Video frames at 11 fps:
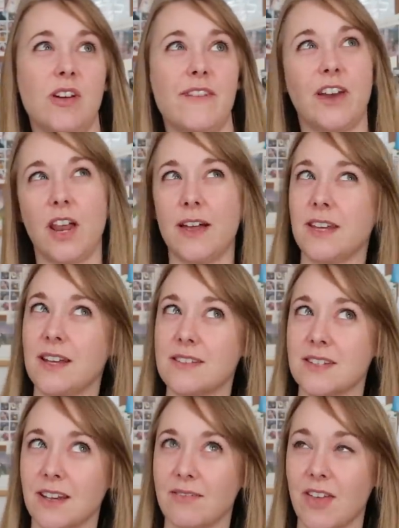if I like the
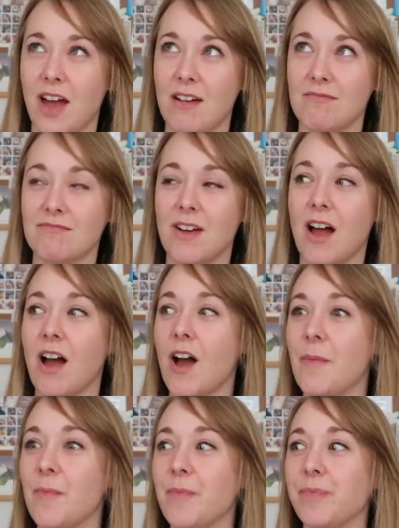ending of that.
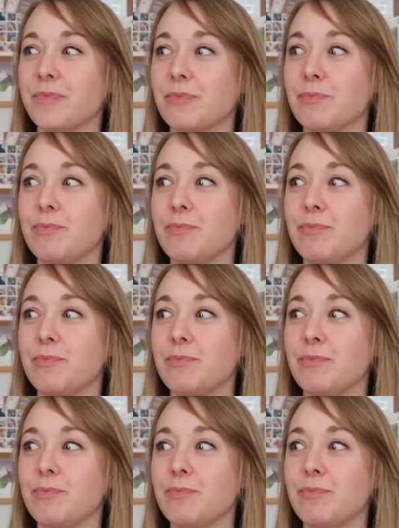And